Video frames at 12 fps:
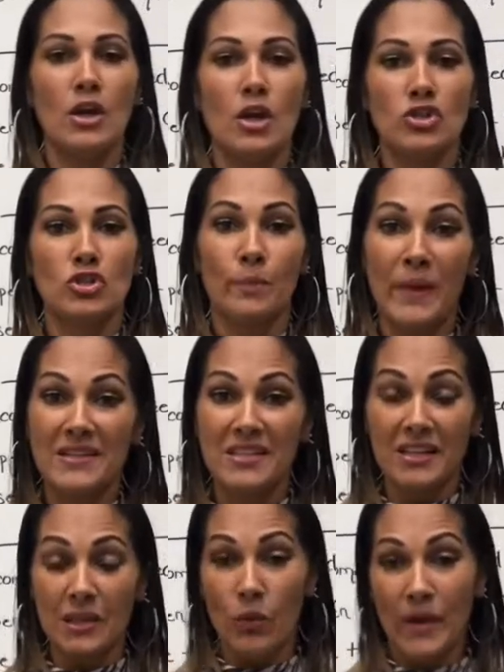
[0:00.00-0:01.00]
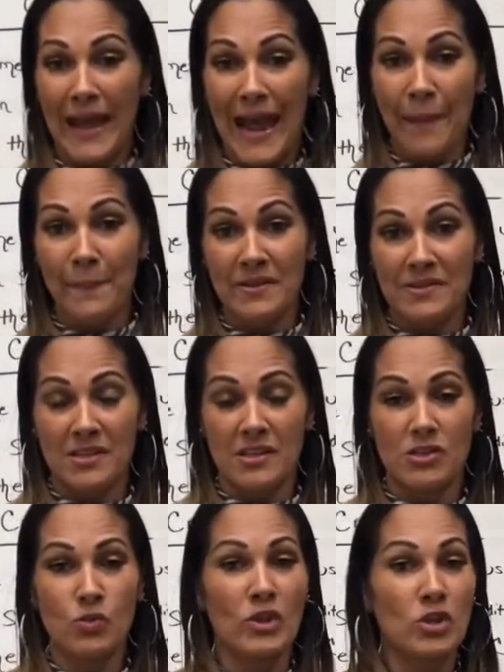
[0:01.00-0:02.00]
So basically what happens is
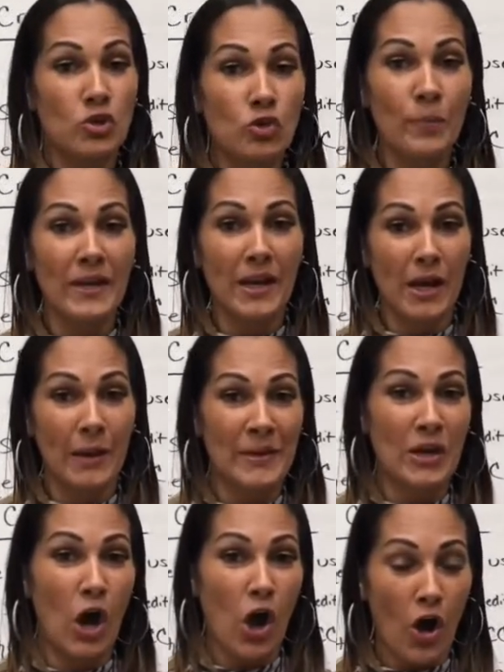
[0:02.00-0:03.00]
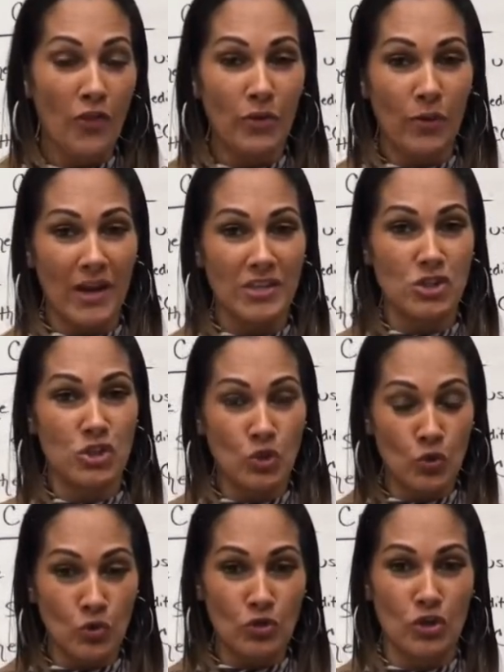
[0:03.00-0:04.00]
when you become an authorized
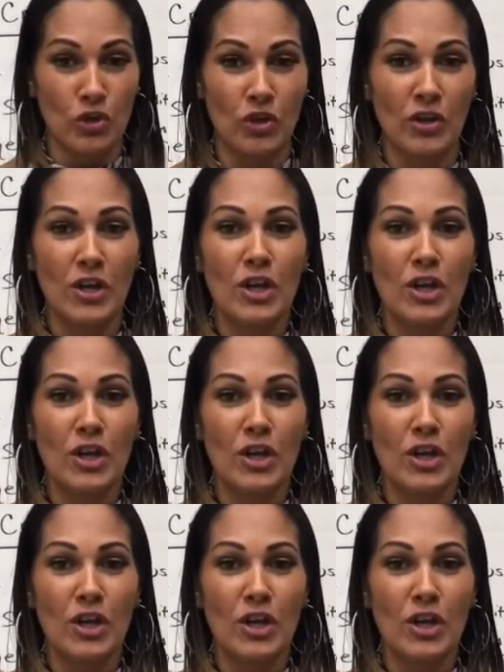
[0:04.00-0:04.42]
user,